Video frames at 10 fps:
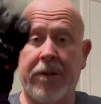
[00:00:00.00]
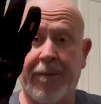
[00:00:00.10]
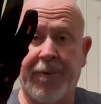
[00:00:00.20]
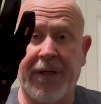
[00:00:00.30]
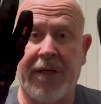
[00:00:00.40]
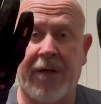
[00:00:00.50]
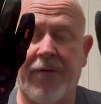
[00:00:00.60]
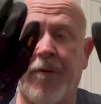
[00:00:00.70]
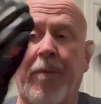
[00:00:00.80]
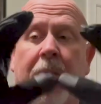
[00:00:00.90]
pretty
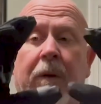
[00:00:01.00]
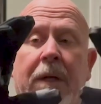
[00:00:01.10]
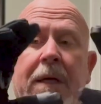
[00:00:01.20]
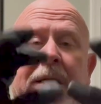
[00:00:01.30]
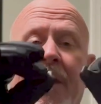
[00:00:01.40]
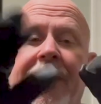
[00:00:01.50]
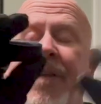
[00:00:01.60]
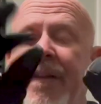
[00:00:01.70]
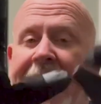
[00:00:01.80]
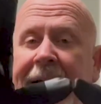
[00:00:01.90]
comfortable. The other
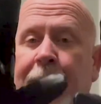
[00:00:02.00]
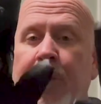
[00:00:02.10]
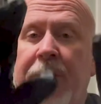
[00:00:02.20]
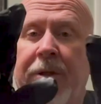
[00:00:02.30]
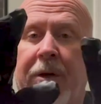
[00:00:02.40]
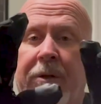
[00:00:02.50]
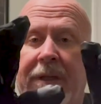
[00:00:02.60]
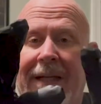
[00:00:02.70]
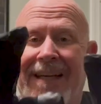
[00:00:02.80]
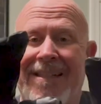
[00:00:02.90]
thing that I will
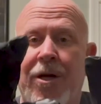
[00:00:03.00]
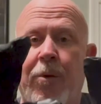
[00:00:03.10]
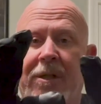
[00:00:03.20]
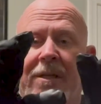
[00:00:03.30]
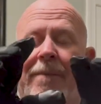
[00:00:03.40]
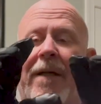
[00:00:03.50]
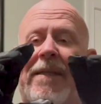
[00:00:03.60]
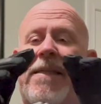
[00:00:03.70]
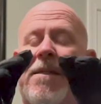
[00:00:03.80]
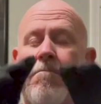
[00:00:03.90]
note that I notice about
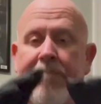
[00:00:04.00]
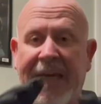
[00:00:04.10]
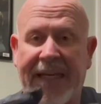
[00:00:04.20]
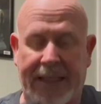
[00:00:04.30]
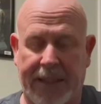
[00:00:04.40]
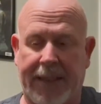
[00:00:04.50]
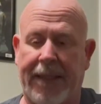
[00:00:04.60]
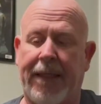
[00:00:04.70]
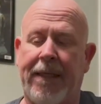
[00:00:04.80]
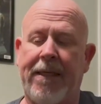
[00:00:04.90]
these
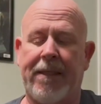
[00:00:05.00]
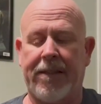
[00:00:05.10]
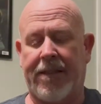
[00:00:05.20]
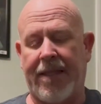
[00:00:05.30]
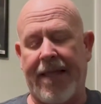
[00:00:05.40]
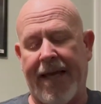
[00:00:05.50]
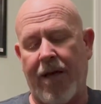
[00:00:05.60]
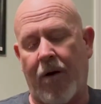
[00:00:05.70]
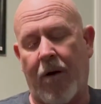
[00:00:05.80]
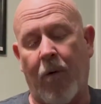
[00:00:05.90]
immediately is
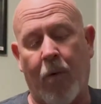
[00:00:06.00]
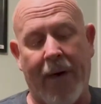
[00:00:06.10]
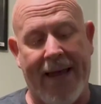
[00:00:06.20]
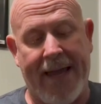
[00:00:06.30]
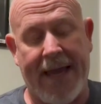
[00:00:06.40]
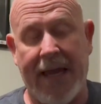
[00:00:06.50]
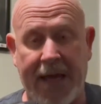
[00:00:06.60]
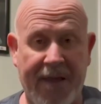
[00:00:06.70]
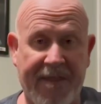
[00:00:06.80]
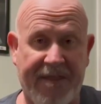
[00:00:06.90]
they are way
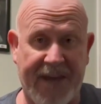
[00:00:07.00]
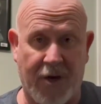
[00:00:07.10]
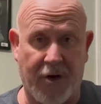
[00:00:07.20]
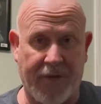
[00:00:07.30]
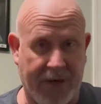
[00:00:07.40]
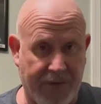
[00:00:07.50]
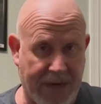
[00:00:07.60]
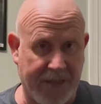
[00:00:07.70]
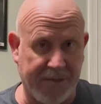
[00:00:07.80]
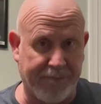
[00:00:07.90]
thinner. They are
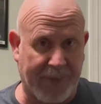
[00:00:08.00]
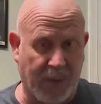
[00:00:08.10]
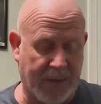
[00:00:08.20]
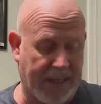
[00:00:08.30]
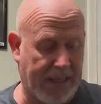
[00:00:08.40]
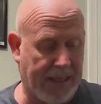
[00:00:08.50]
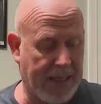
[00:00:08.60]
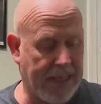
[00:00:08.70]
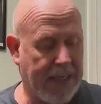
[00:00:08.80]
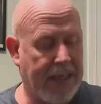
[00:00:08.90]
not as bulky
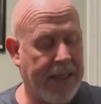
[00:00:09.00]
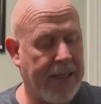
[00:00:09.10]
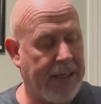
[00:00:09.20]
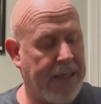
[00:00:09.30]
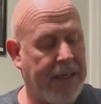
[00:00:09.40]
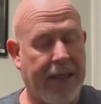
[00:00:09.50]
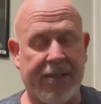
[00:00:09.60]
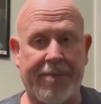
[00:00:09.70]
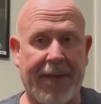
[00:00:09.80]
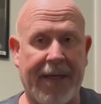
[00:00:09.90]

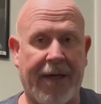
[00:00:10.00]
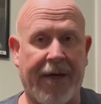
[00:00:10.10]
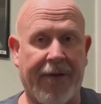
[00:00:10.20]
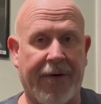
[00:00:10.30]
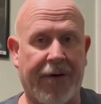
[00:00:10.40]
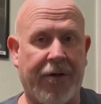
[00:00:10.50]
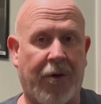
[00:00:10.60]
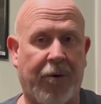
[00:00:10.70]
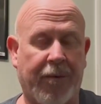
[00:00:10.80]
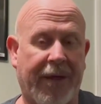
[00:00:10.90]
as my other
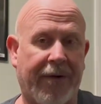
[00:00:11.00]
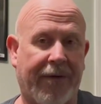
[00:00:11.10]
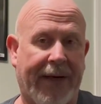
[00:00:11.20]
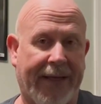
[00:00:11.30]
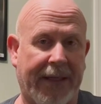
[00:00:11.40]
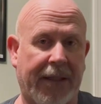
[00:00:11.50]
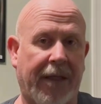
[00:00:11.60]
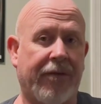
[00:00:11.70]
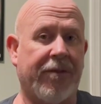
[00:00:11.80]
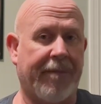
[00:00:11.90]
cold weather riding
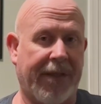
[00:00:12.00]
gloves.